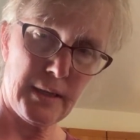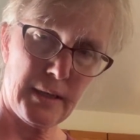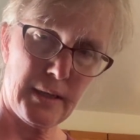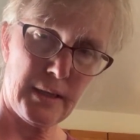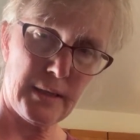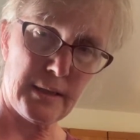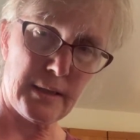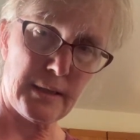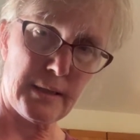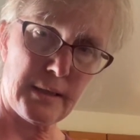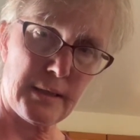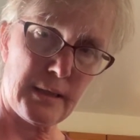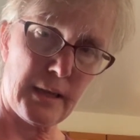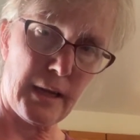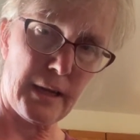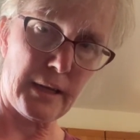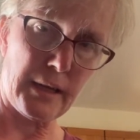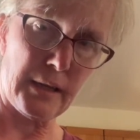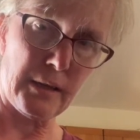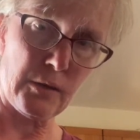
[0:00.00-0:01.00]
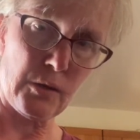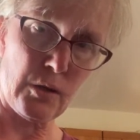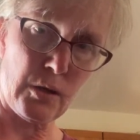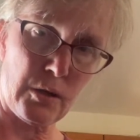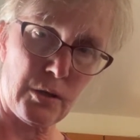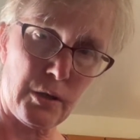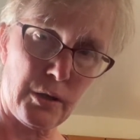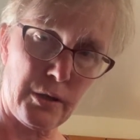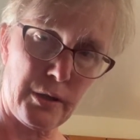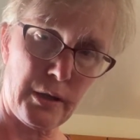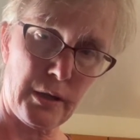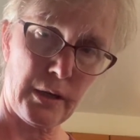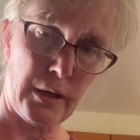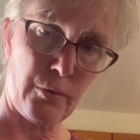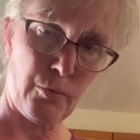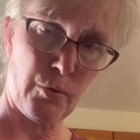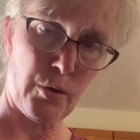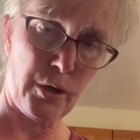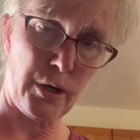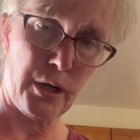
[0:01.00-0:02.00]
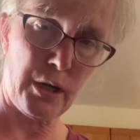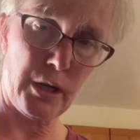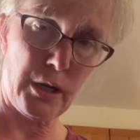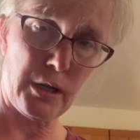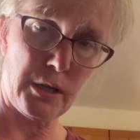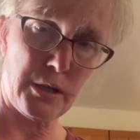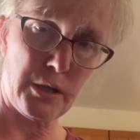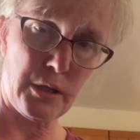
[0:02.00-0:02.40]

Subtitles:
This is taking longer than I wanted it